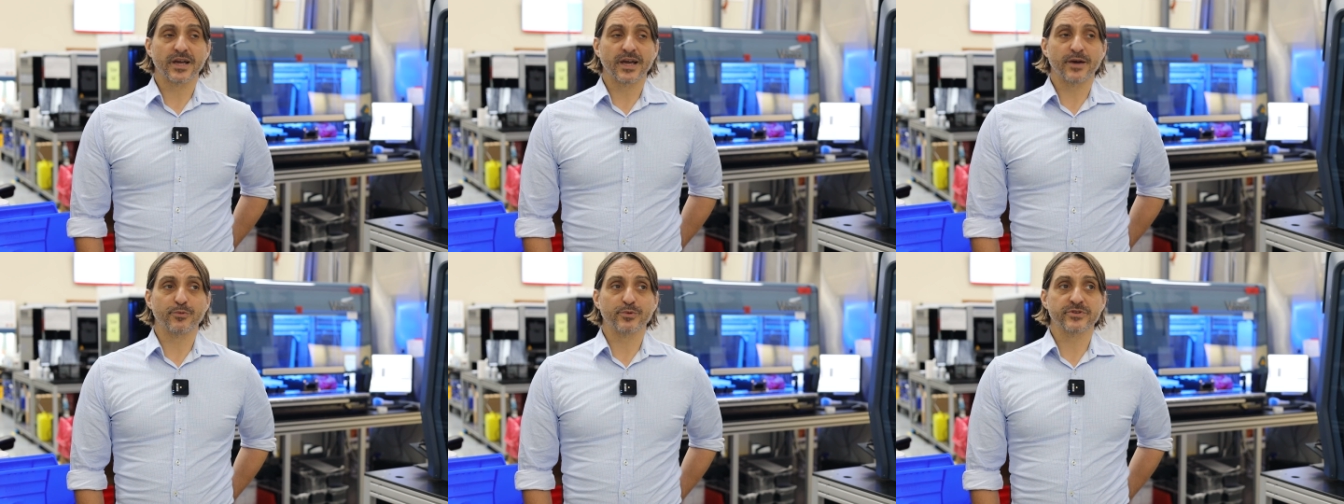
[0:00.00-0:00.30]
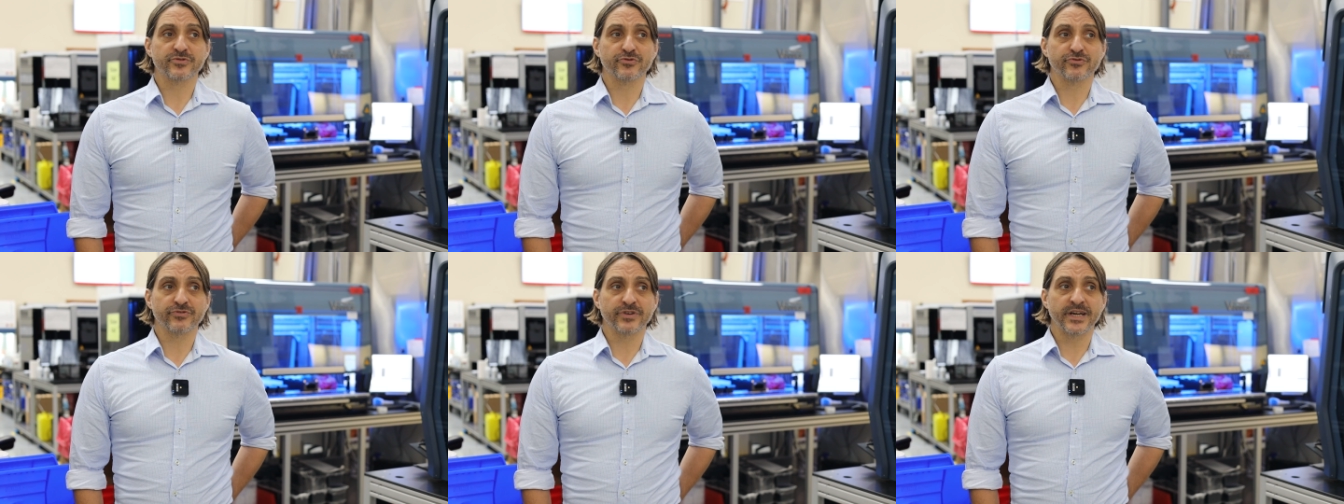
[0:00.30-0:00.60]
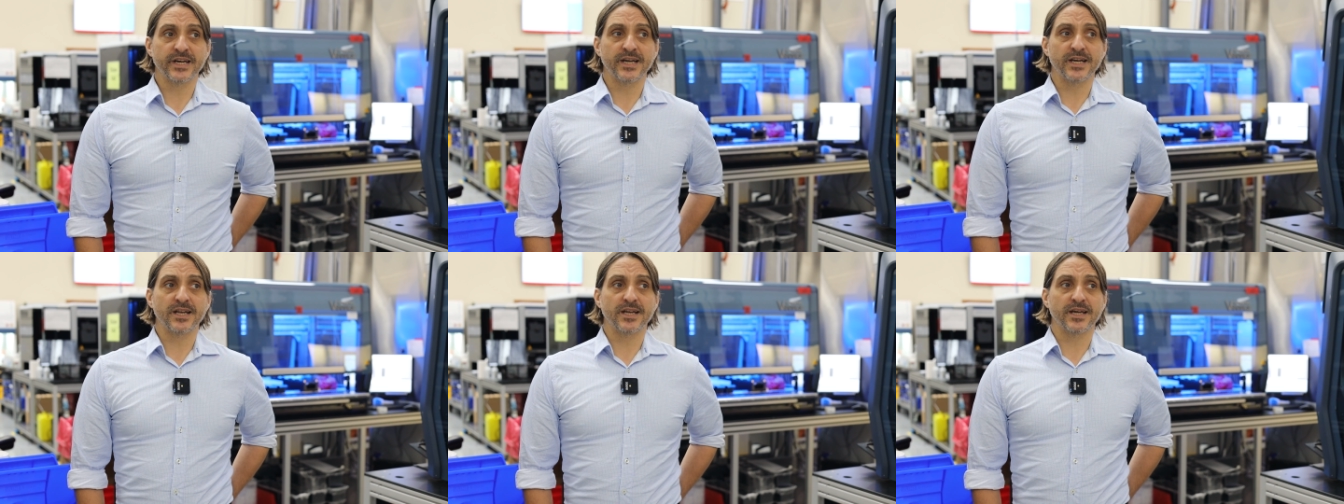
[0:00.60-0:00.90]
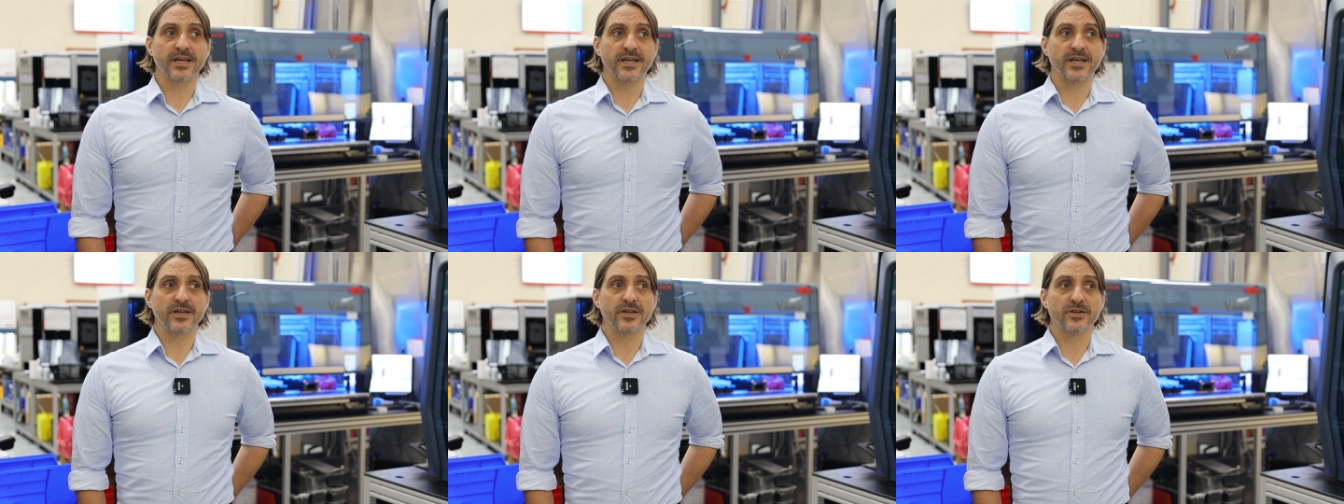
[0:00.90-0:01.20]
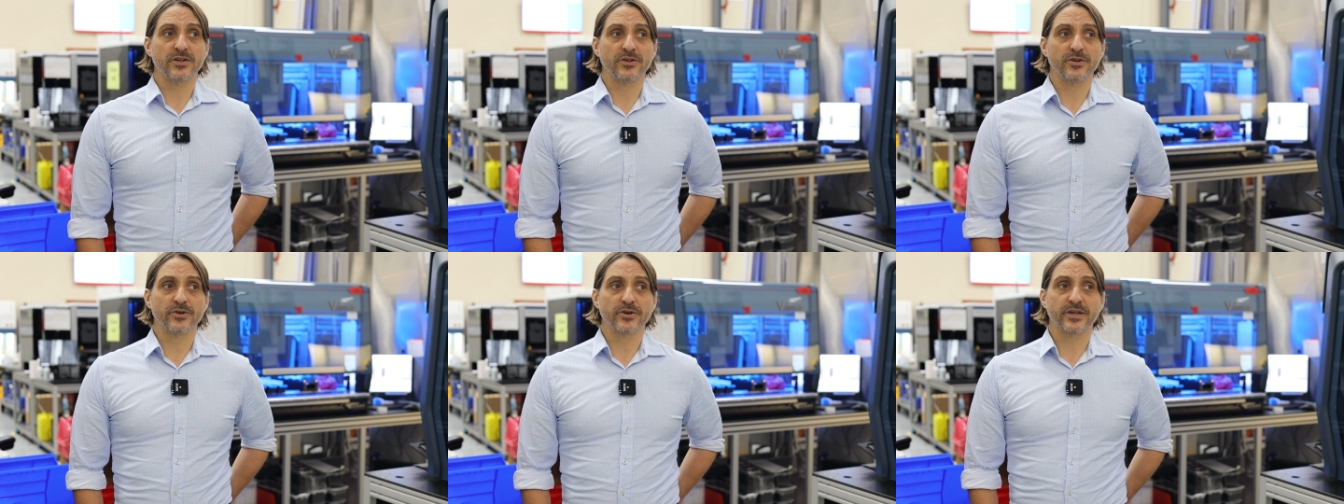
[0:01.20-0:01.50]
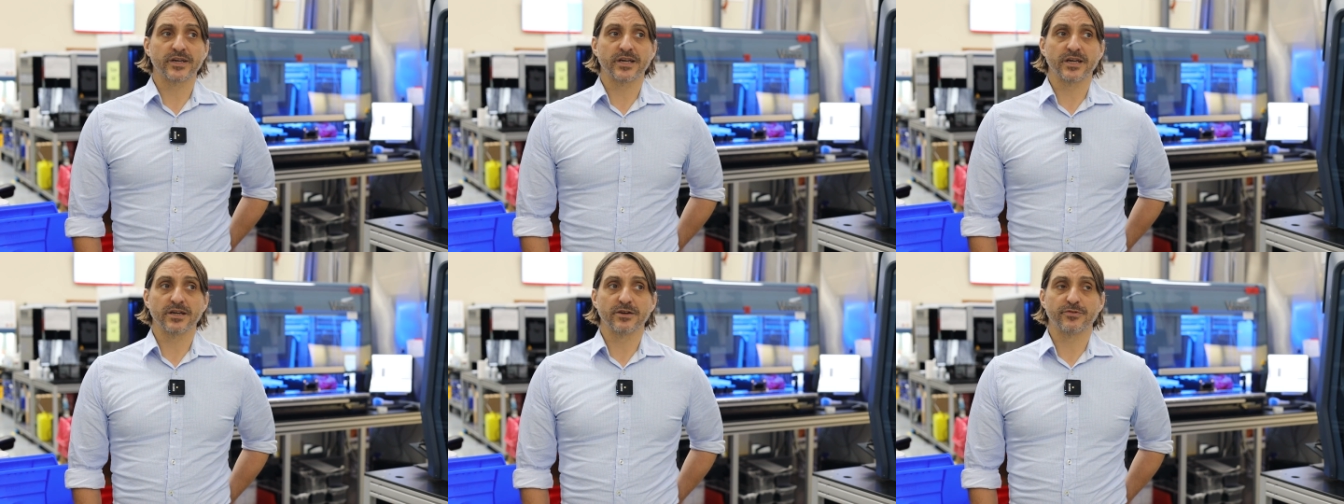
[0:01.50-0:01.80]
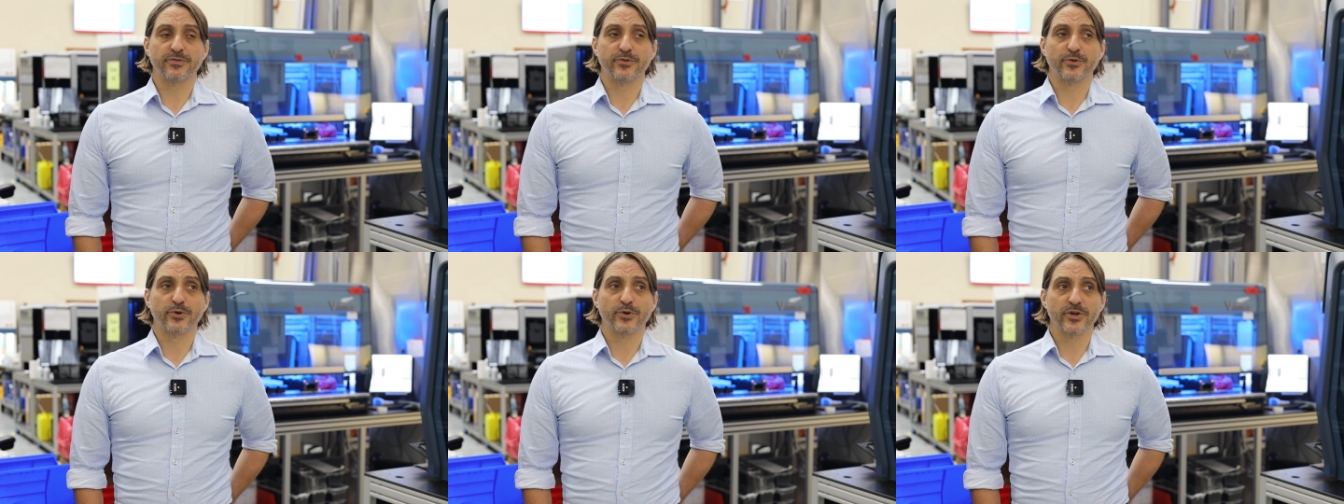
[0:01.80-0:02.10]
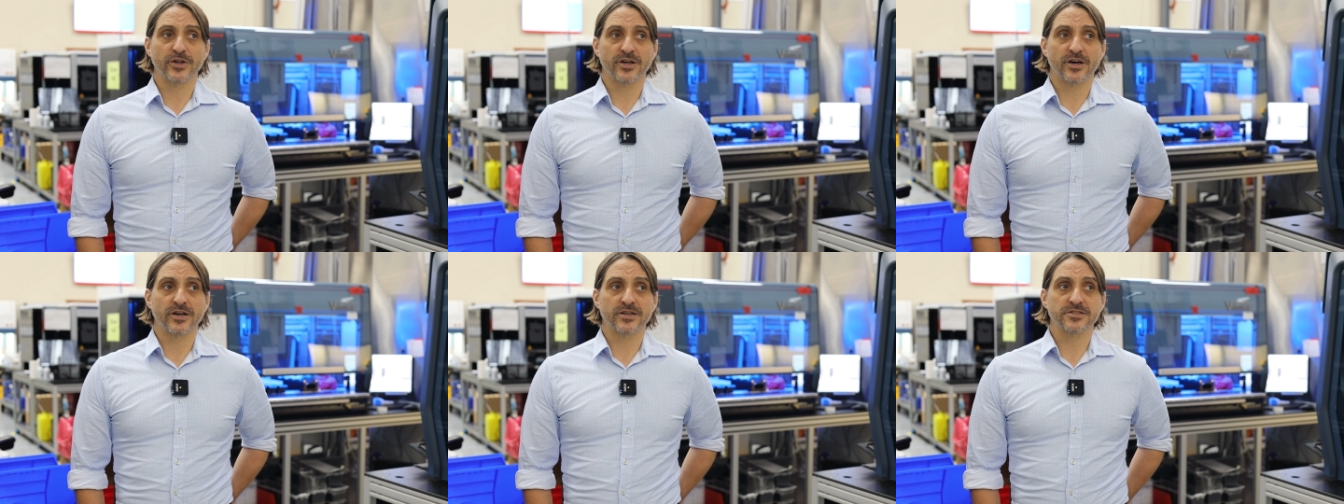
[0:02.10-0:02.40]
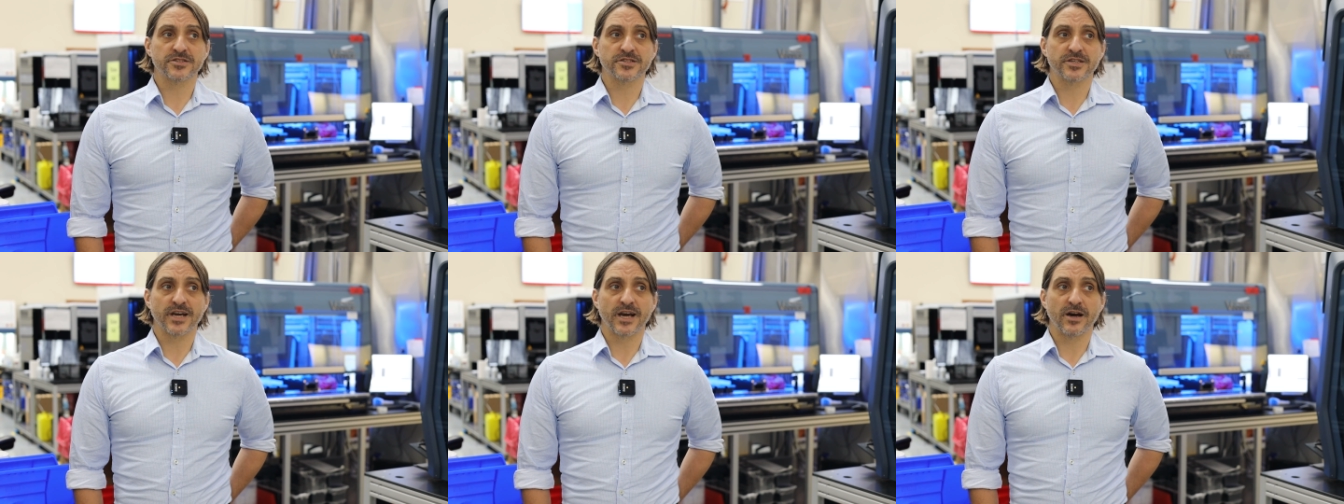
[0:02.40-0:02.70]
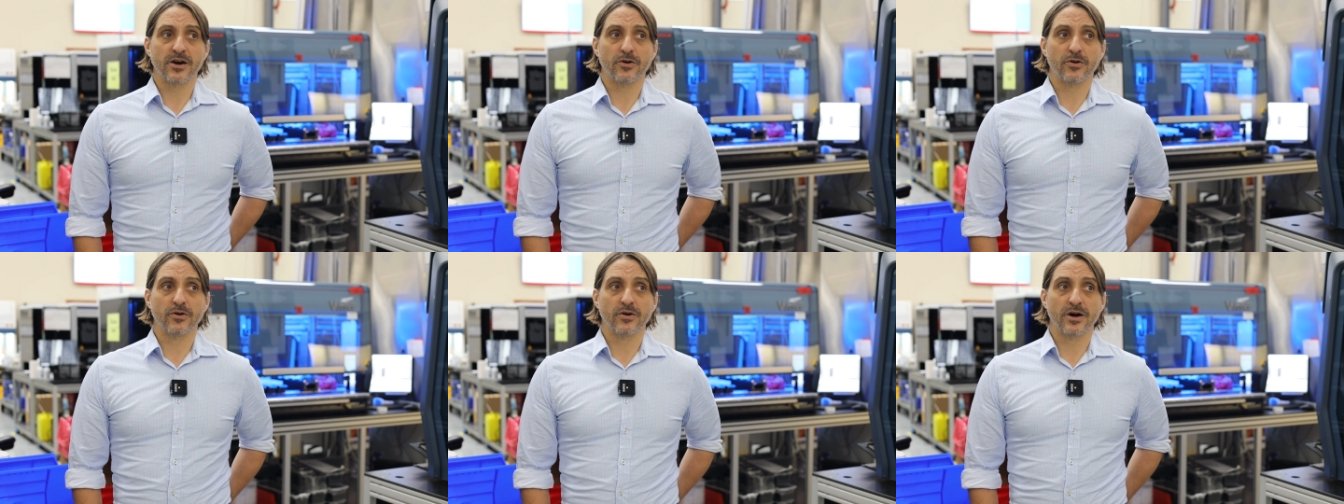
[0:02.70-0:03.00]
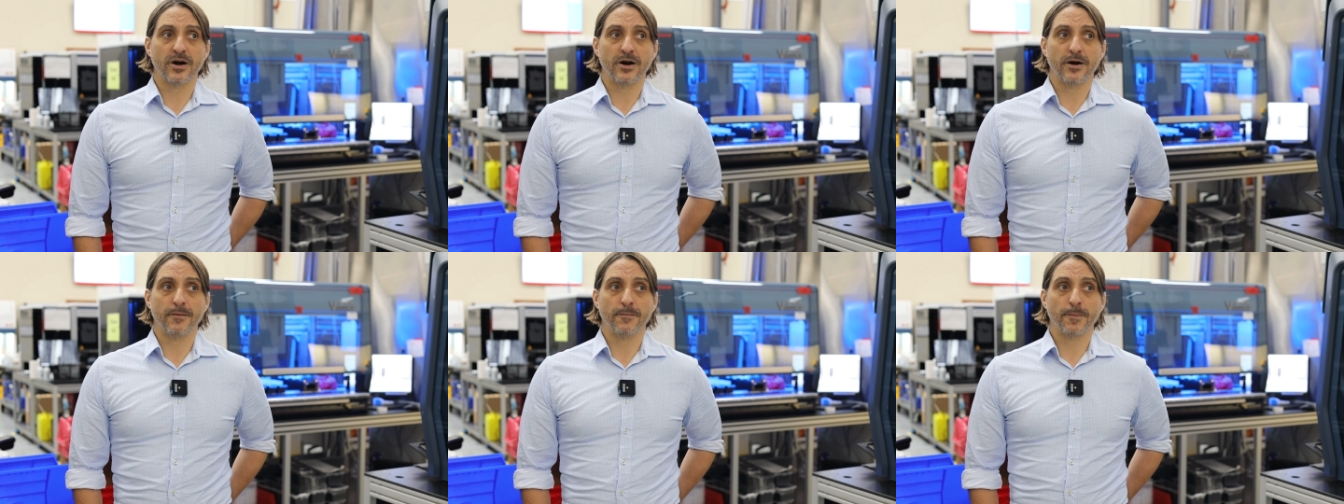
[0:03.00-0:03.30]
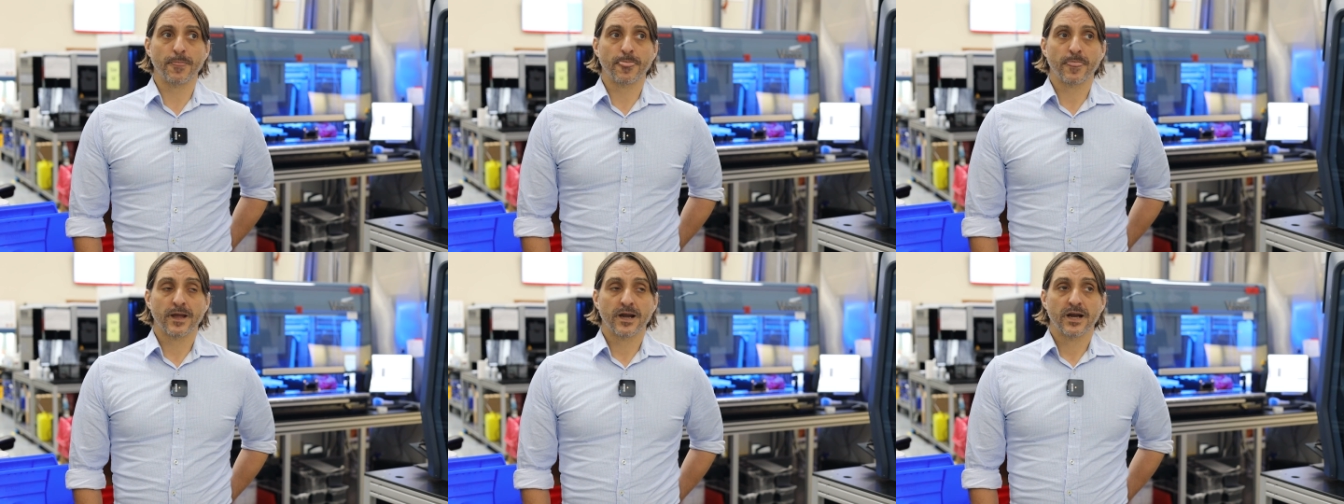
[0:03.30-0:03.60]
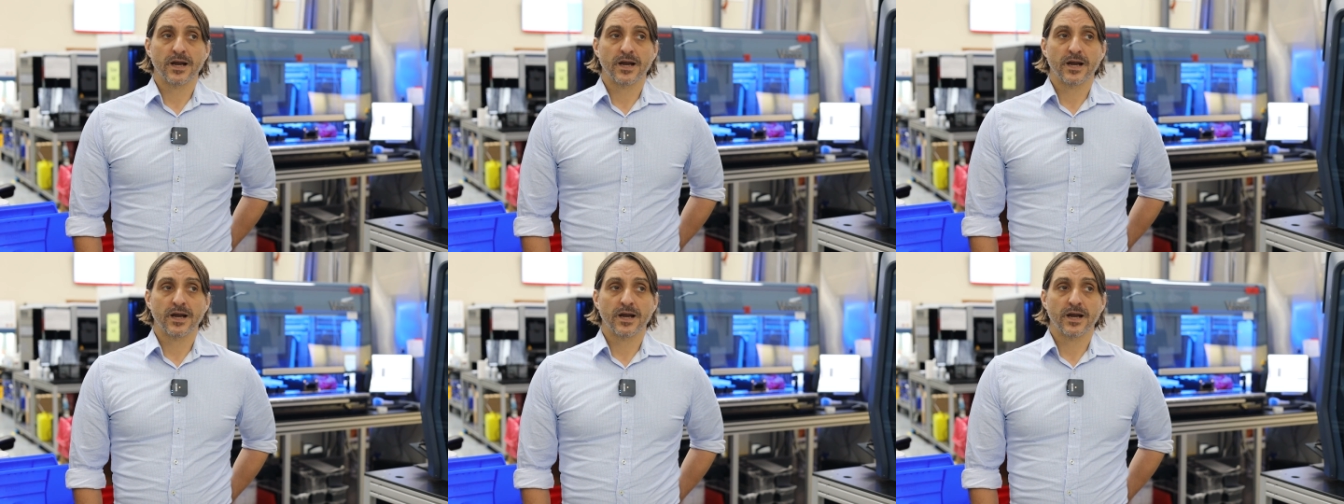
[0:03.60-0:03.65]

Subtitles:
It was really looking for large-scale.